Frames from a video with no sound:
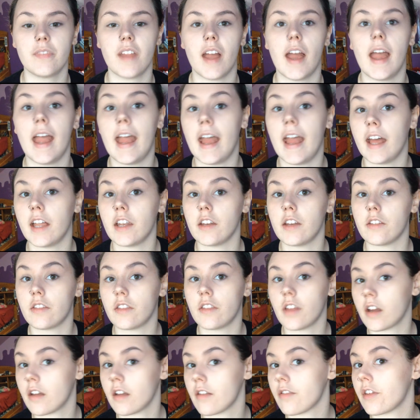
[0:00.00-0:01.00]
and
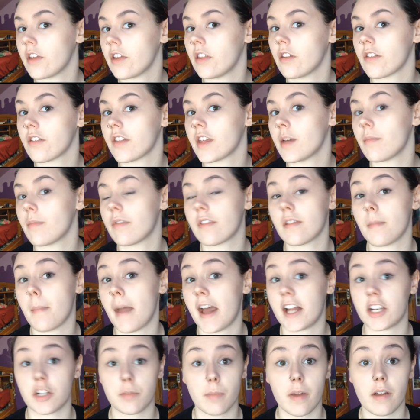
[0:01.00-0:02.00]
the concealer seems to
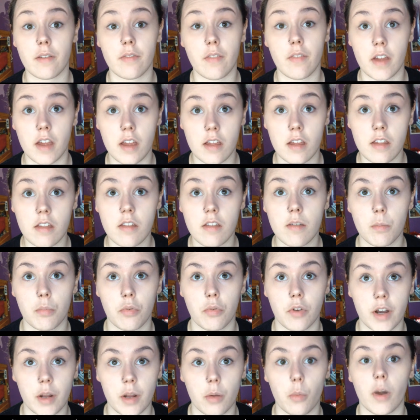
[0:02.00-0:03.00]
match my face
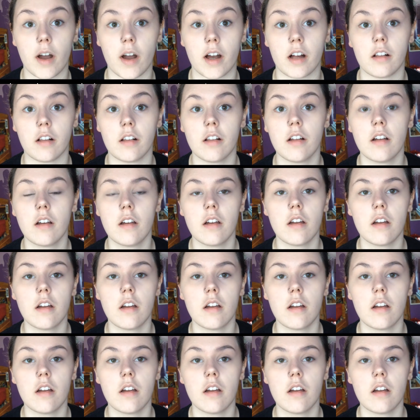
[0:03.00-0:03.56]
pretty well.